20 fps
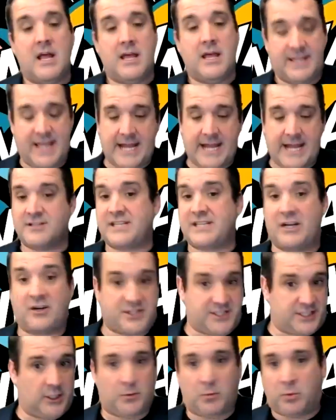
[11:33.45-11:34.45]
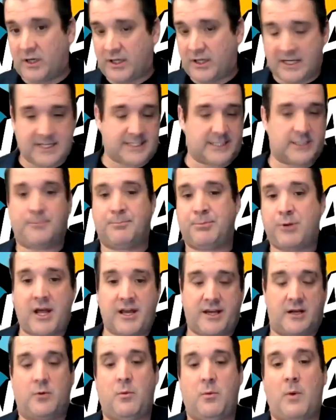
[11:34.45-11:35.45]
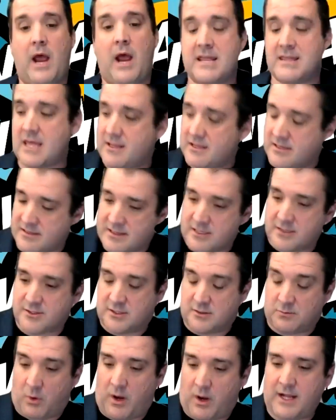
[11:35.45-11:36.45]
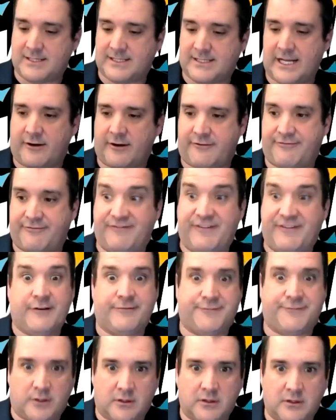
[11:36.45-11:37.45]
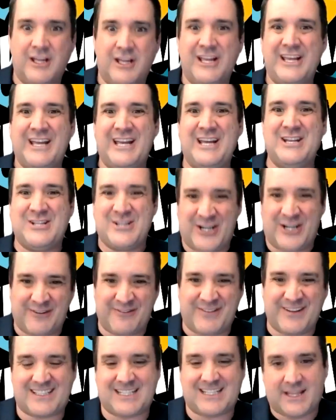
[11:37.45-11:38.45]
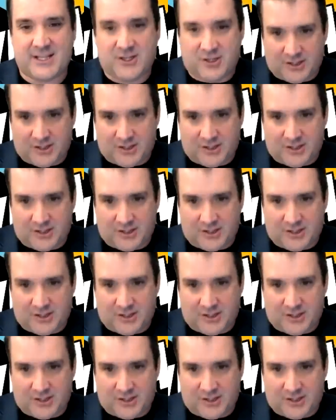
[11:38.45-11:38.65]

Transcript: The agents that are still working, still plugging away, and then there's the ones that are fearful and nervous and they're